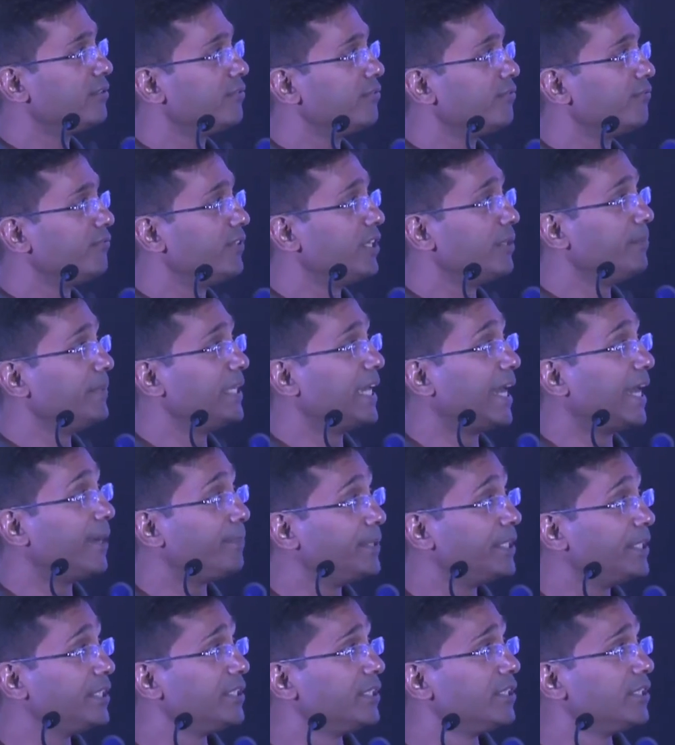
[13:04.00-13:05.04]
we'll be
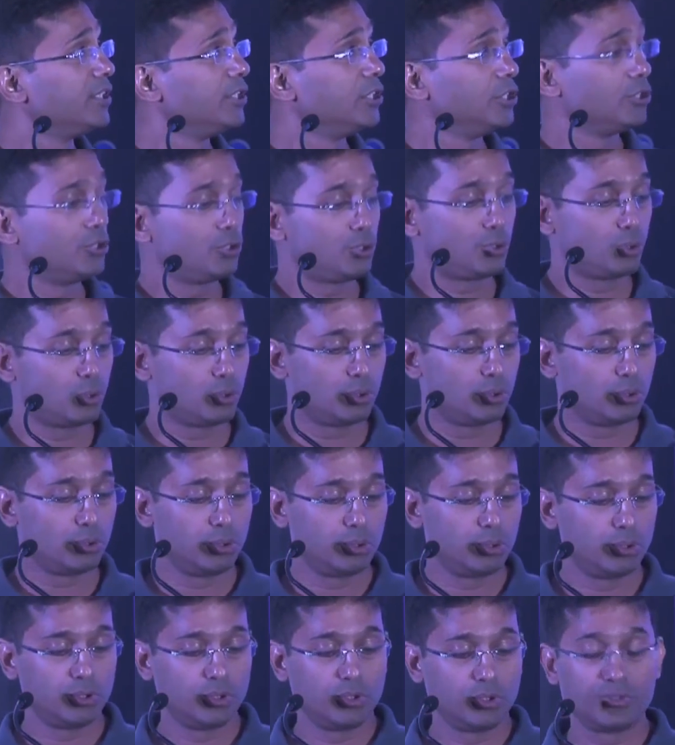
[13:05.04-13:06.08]
happy
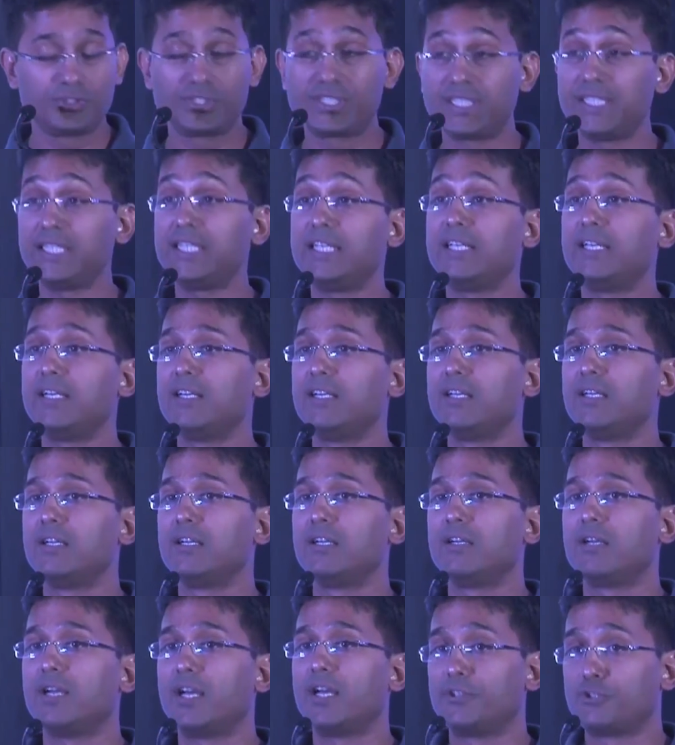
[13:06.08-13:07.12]
to see
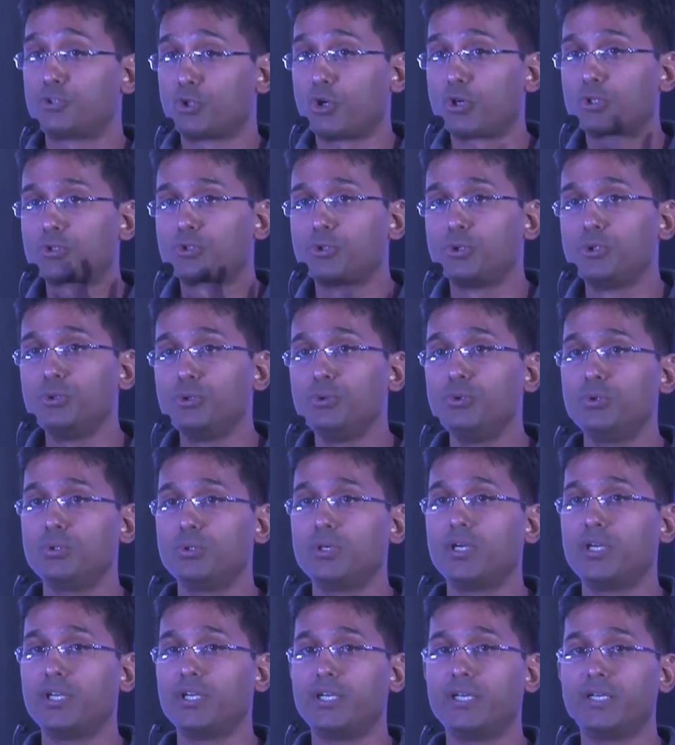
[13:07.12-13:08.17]
and talk to you
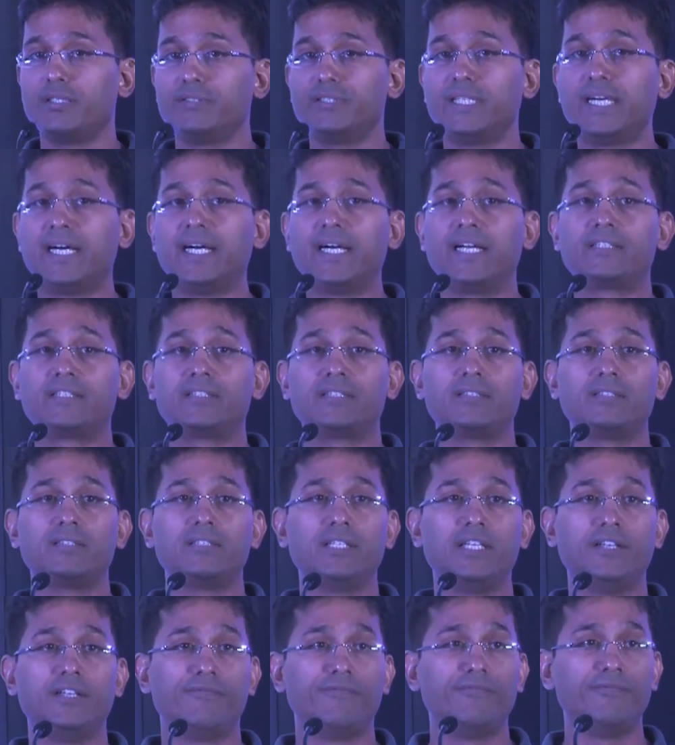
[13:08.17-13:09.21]
that
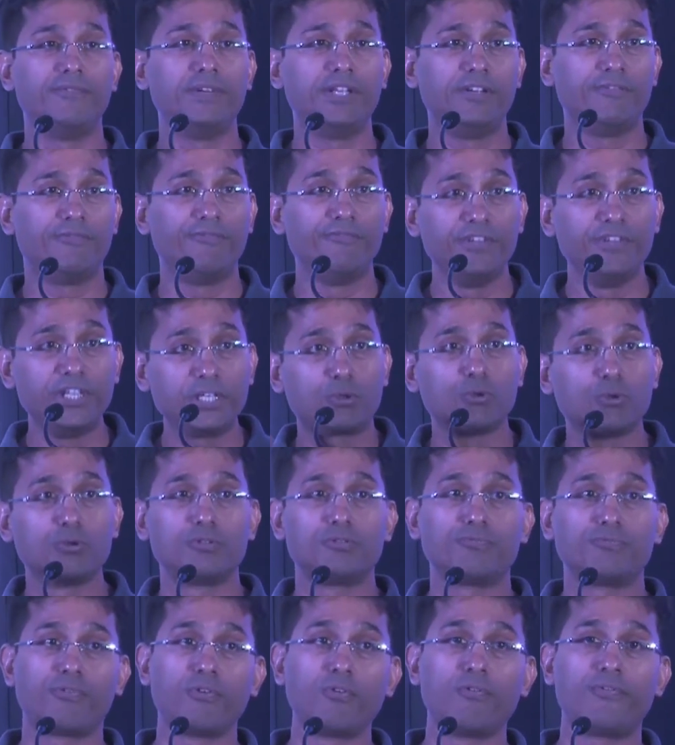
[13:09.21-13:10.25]
if we
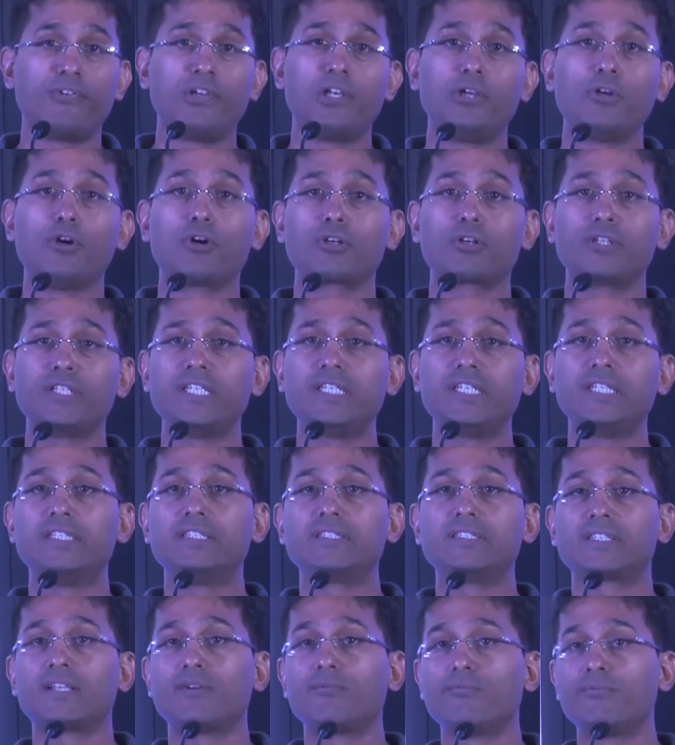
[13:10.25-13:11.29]
could fulfill your need
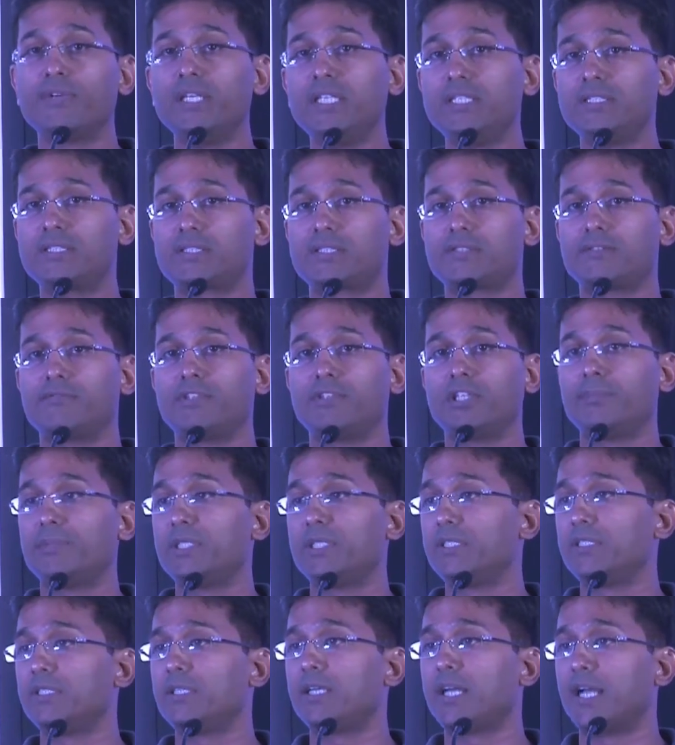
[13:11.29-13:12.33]
in some ways, we'll
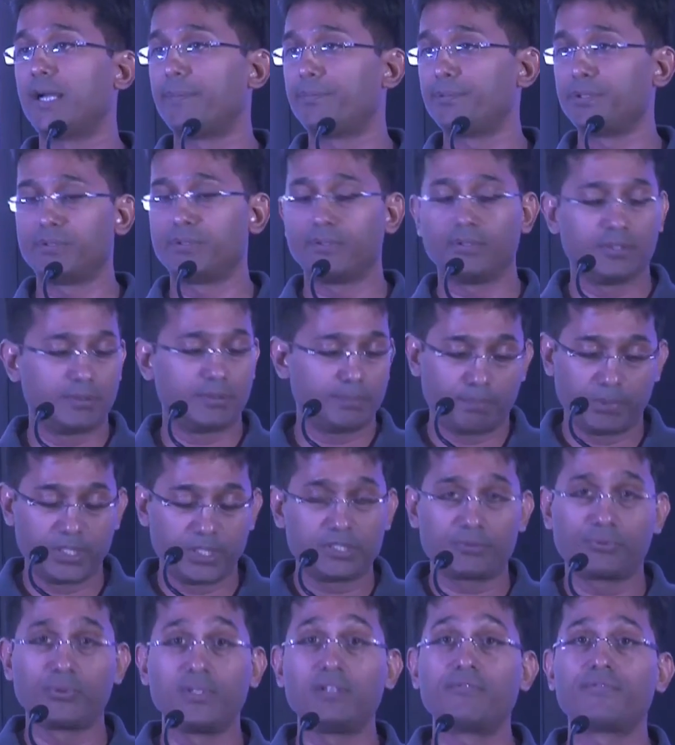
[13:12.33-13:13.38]
be happy.
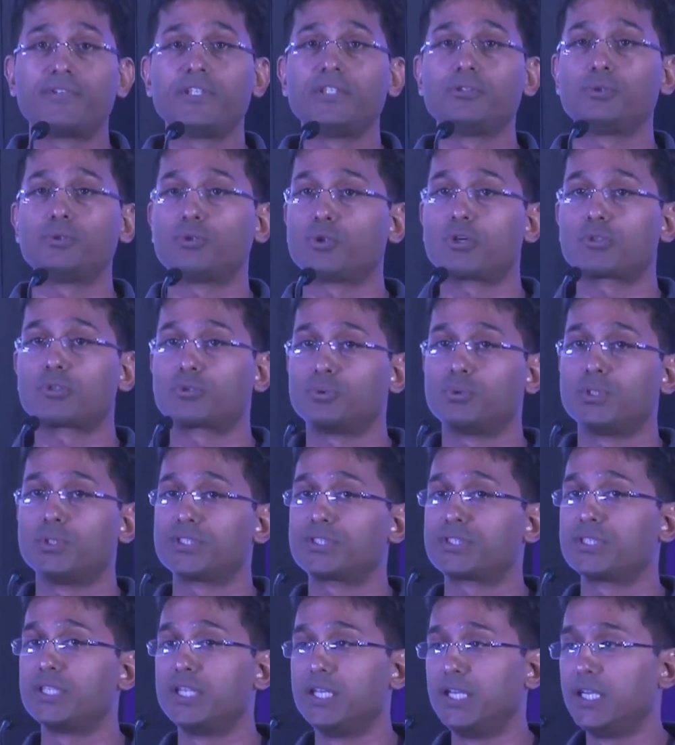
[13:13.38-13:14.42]
Please feel free to talk to
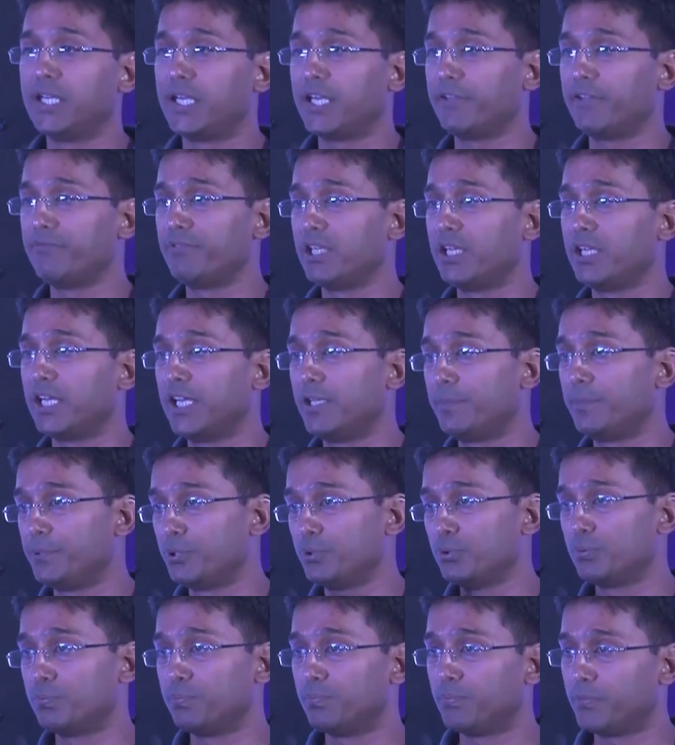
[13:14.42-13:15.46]
us, and we'll help
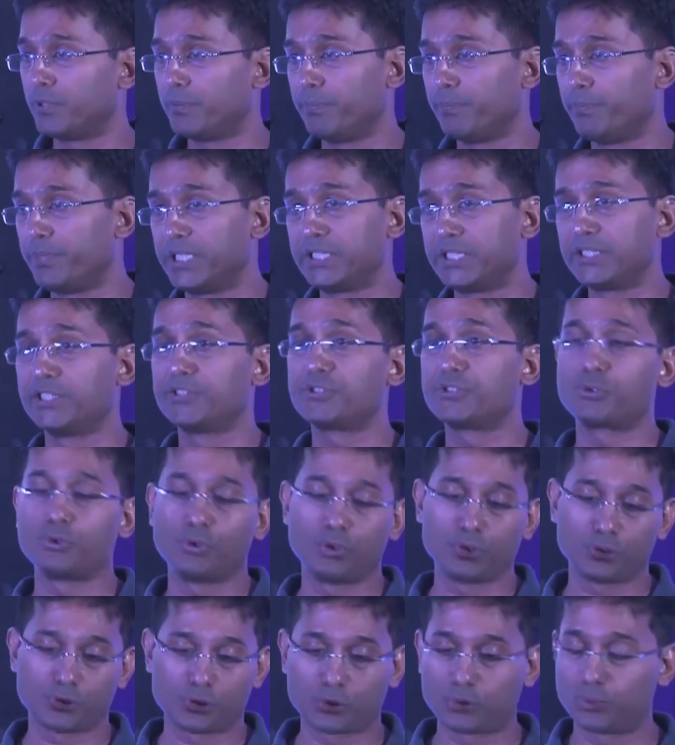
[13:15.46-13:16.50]
you bring this to
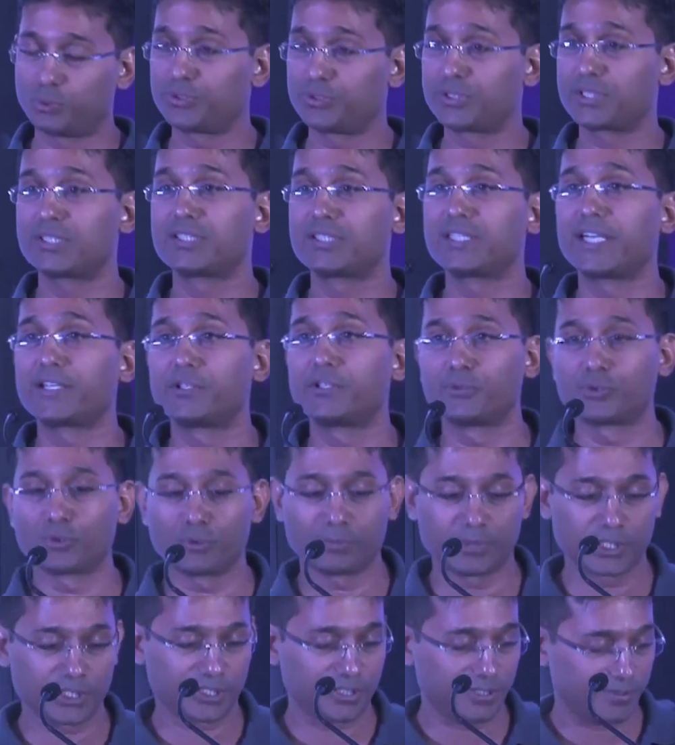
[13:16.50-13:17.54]
your schools. Thank you so
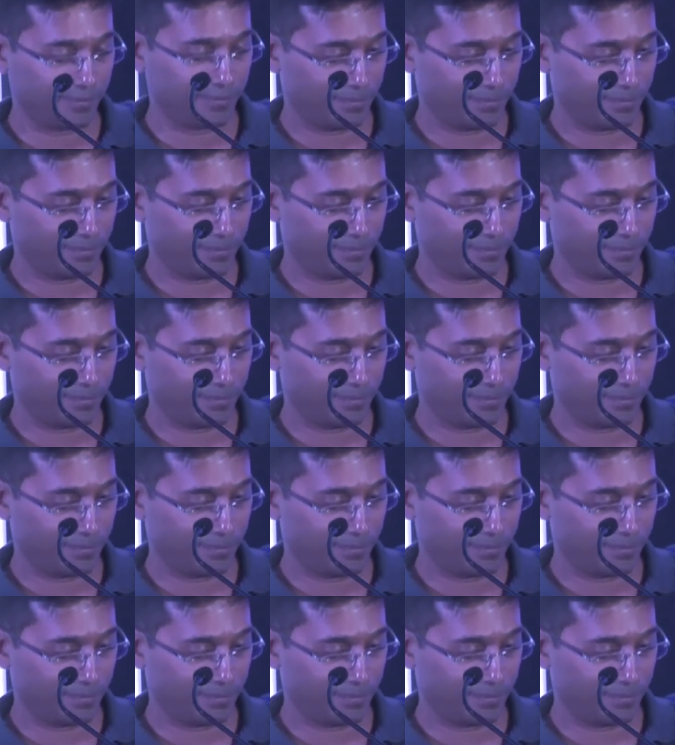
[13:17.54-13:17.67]
much.